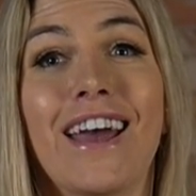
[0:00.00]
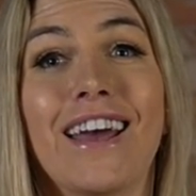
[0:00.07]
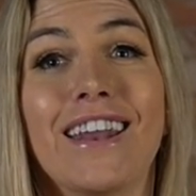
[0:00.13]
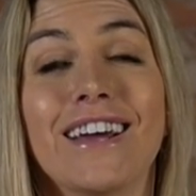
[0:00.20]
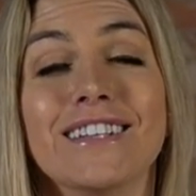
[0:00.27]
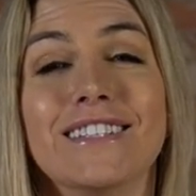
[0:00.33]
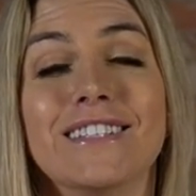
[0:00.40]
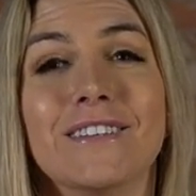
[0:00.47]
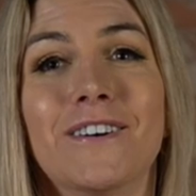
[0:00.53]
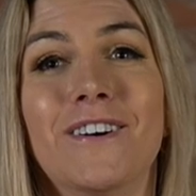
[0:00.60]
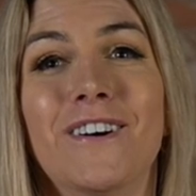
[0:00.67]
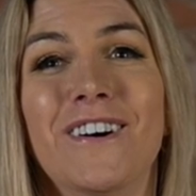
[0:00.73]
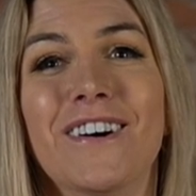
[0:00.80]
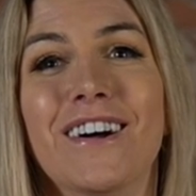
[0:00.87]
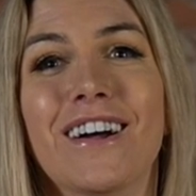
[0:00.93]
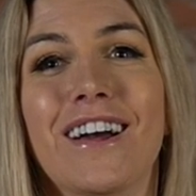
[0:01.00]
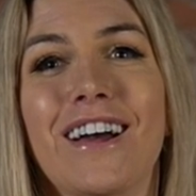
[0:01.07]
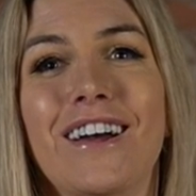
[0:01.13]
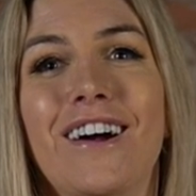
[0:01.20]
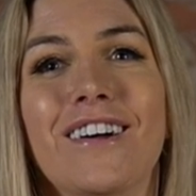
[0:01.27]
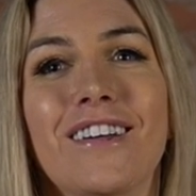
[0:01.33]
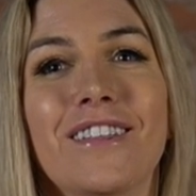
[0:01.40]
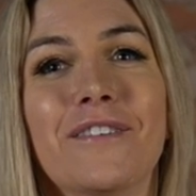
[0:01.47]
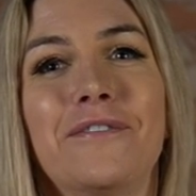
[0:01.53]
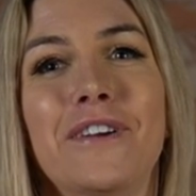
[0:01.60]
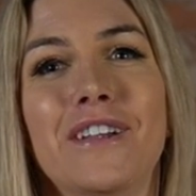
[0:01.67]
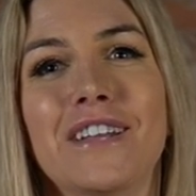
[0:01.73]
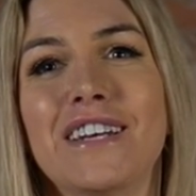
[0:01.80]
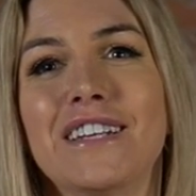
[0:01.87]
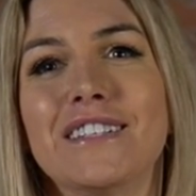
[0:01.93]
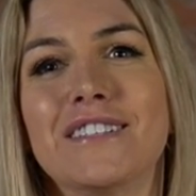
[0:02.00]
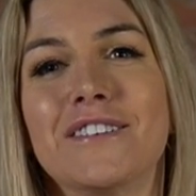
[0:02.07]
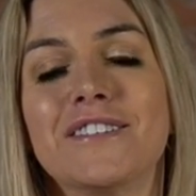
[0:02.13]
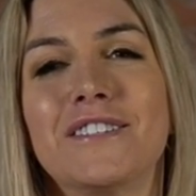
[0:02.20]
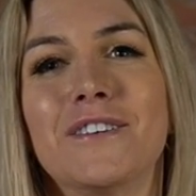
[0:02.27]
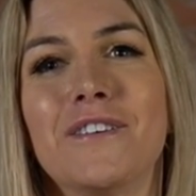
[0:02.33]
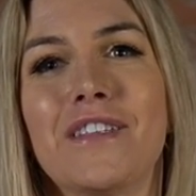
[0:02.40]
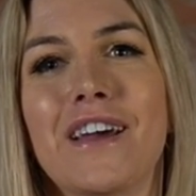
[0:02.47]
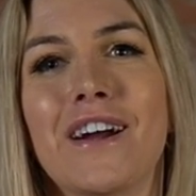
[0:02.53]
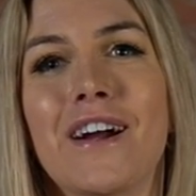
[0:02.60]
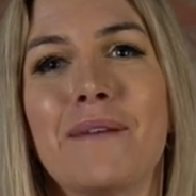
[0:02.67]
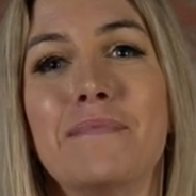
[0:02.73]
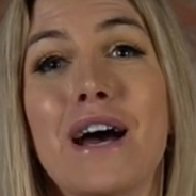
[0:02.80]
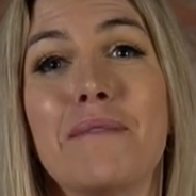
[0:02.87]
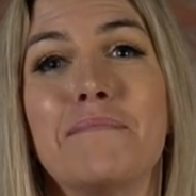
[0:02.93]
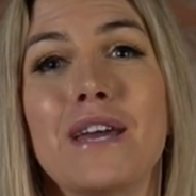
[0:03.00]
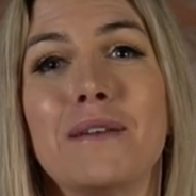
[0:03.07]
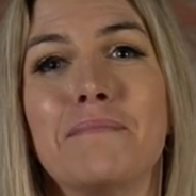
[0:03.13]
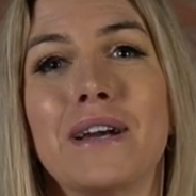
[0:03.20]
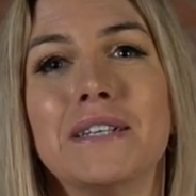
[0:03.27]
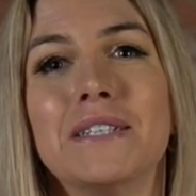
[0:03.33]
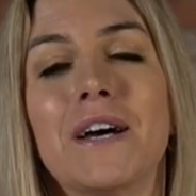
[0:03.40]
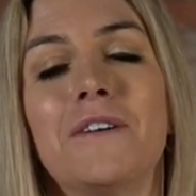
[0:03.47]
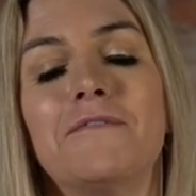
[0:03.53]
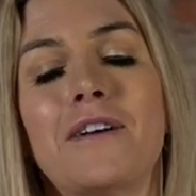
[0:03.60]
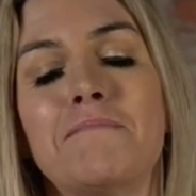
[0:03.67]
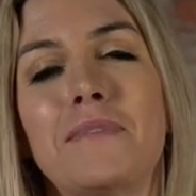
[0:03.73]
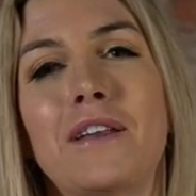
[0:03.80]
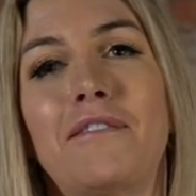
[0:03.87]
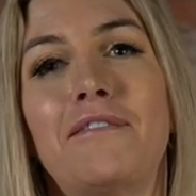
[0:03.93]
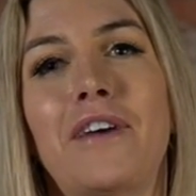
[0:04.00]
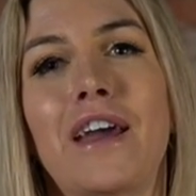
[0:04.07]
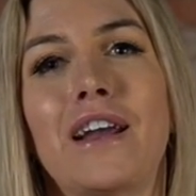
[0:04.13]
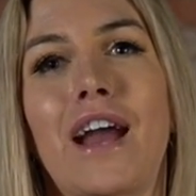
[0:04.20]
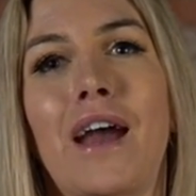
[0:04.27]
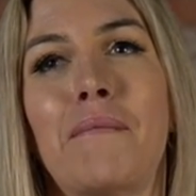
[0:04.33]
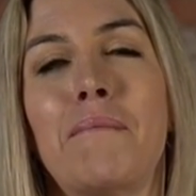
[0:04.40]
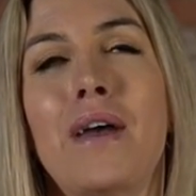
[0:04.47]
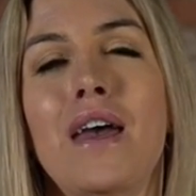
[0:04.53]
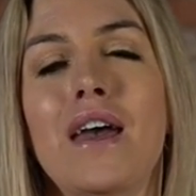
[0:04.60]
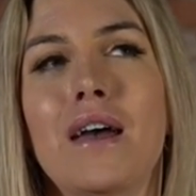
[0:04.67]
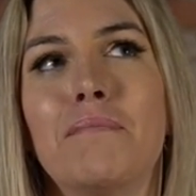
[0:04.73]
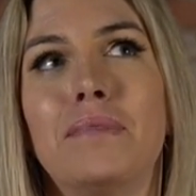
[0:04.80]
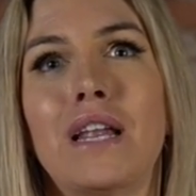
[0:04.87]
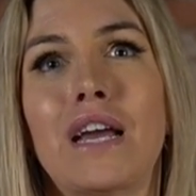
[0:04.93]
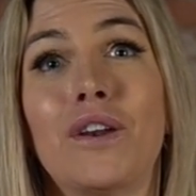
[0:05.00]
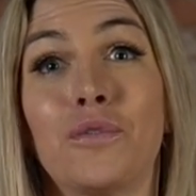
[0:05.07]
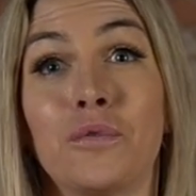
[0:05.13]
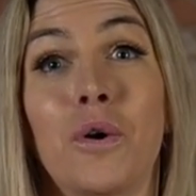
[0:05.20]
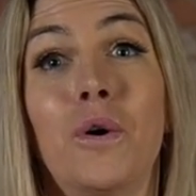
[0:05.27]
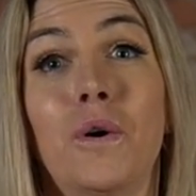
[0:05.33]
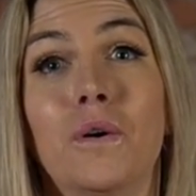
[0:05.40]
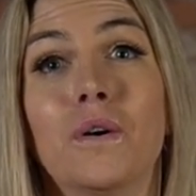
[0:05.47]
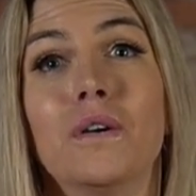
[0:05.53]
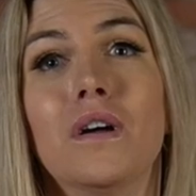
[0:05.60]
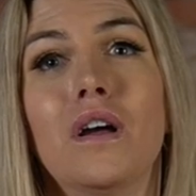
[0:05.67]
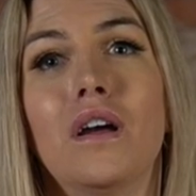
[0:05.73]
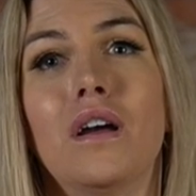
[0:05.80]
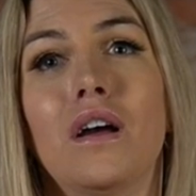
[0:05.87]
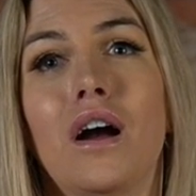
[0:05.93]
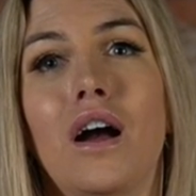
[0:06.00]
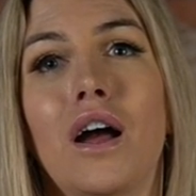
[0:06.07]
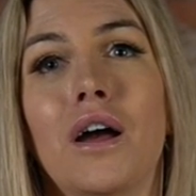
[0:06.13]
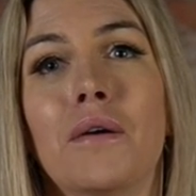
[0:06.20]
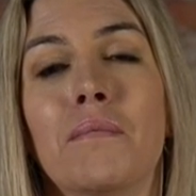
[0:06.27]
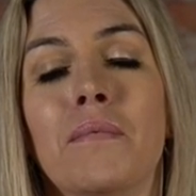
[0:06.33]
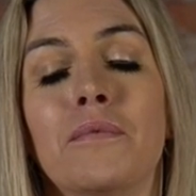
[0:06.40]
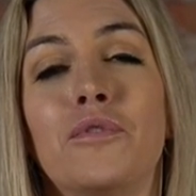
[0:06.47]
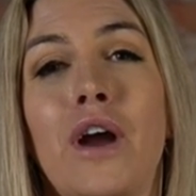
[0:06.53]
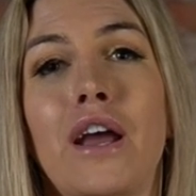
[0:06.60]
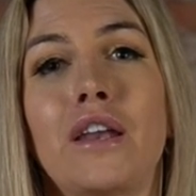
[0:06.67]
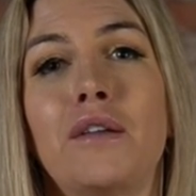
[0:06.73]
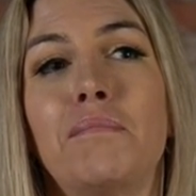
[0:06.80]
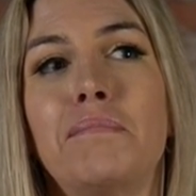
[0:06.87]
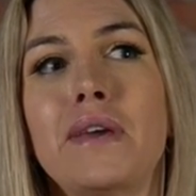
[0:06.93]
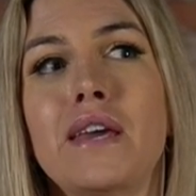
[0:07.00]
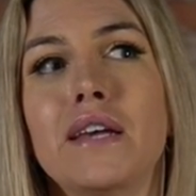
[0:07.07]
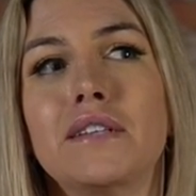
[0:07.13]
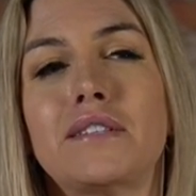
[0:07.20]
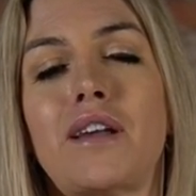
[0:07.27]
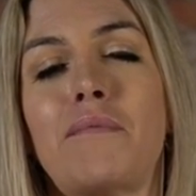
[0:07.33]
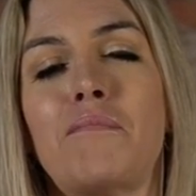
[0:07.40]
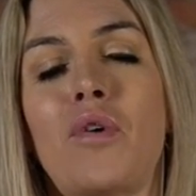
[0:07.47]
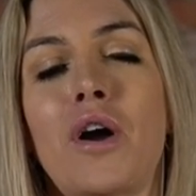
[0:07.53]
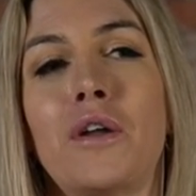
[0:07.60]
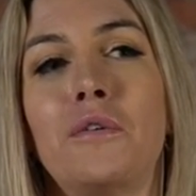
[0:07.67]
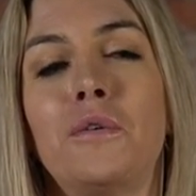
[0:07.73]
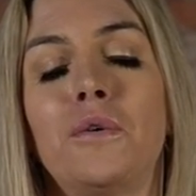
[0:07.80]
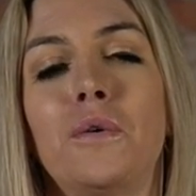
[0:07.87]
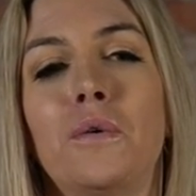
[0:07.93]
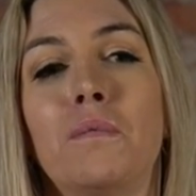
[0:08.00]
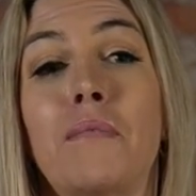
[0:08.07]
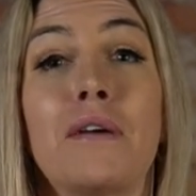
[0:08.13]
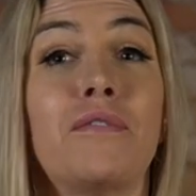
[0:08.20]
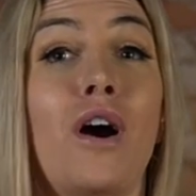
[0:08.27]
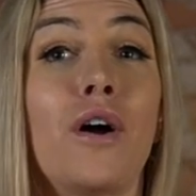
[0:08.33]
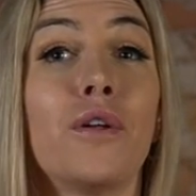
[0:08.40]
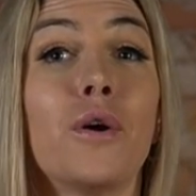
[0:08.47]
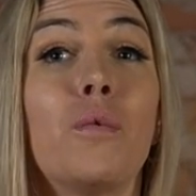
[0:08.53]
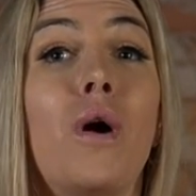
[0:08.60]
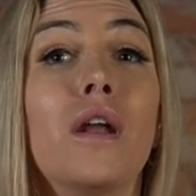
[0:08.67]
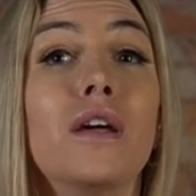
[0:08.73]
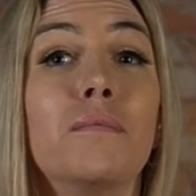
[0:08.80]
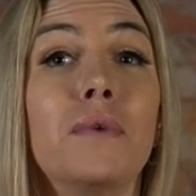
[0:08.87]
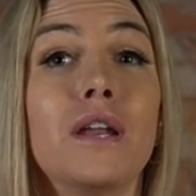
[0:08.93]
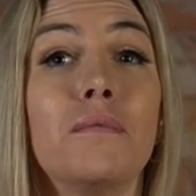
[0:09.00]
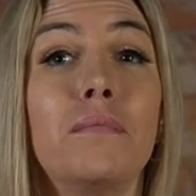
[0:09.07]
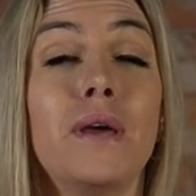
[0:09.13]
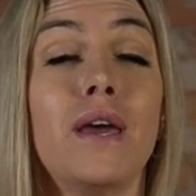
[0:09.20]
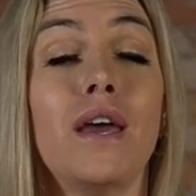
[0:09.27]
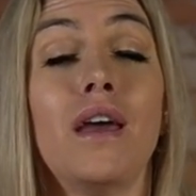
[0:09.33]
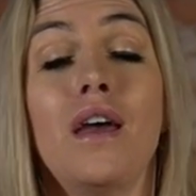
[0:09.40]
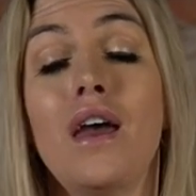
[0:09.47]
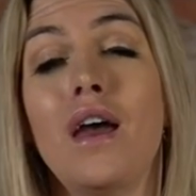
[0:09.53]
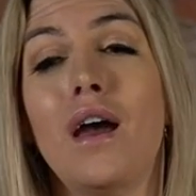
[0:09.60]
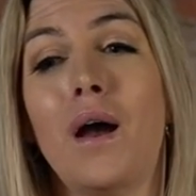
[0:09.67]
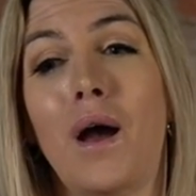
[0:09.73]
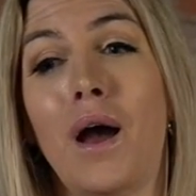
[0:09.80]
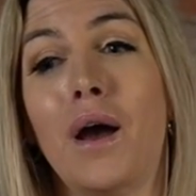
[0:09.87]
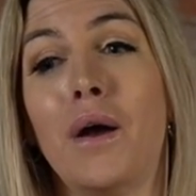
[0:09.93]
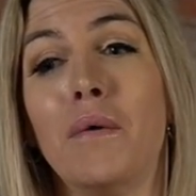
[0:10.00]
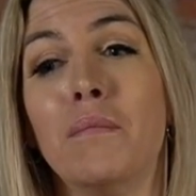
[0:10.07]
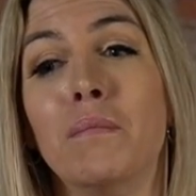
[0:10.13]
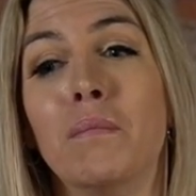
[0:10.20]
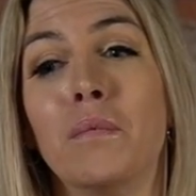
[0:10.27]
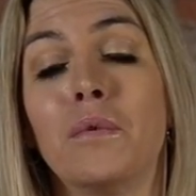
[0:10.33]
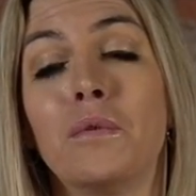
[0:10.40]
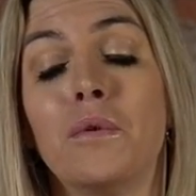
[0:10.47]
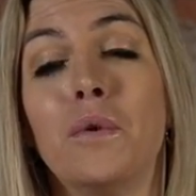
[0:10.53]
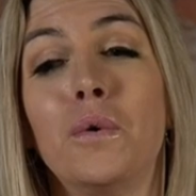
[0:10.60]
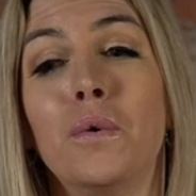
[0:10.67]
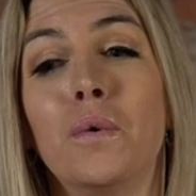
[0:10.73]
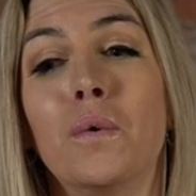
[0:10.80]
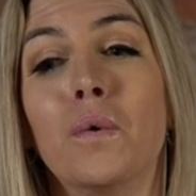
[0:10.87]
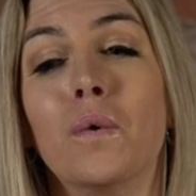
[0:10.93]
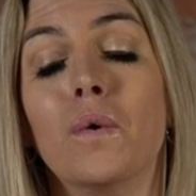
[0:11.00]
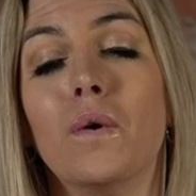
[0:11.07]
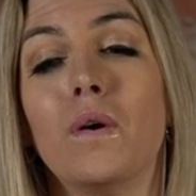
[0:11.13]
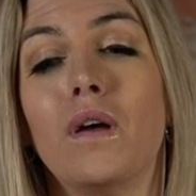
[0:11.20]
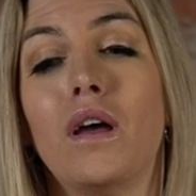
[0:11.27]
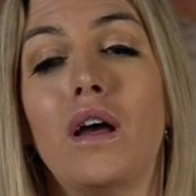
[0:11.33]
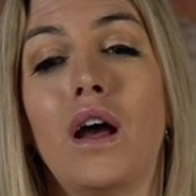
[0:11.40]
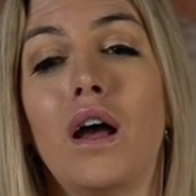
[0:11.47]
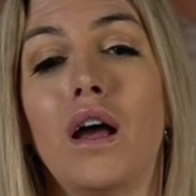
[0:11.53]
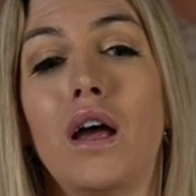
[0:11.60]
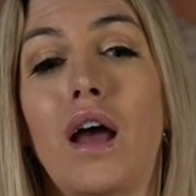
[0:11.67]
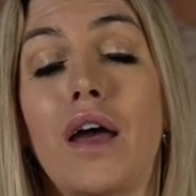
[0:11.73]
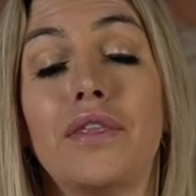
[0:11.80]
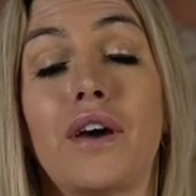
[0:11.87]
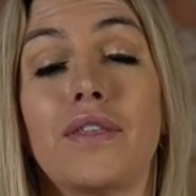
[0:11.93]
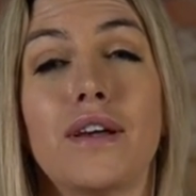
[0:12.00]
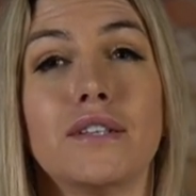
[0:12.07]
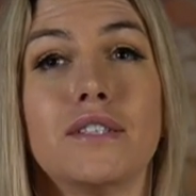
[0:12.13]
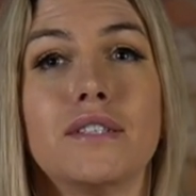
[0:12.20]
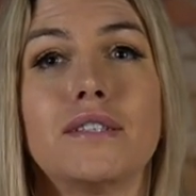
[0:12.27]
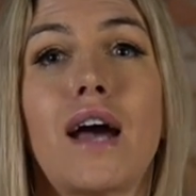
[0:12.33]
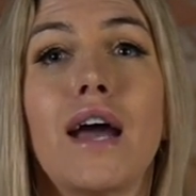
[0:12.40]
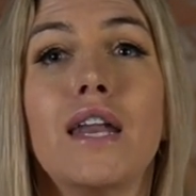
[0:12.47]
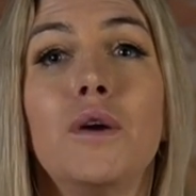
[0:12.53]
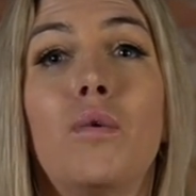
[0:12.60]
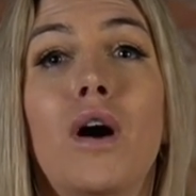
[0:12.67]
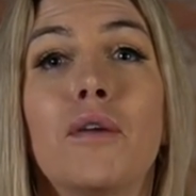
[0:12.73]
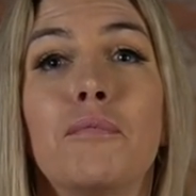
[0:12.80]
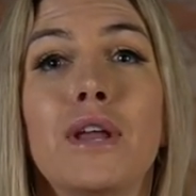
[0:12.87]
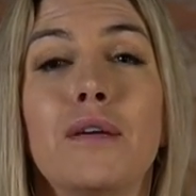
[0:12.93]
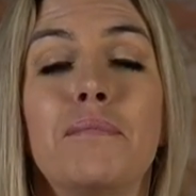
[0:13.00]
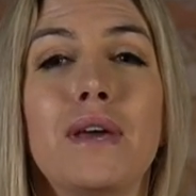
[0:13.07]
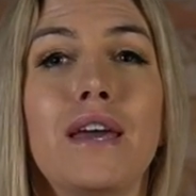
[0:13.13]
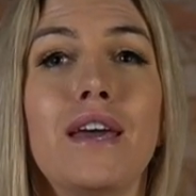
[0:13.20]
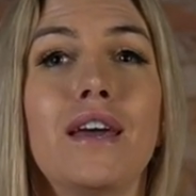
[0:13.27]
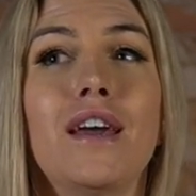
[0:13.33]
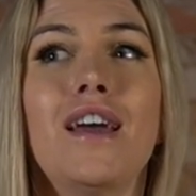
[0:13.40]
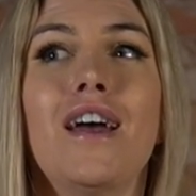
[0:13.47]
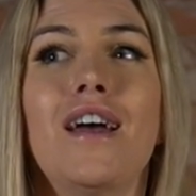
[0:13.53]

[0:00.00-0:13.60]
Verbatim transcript: And I still, uh, the feelings are still there. I'm not being myself. I'm being fake. I'm playing a role, um, trying to be someone who my father wanted me to be, um, who uh, I thought that society wanted me to be.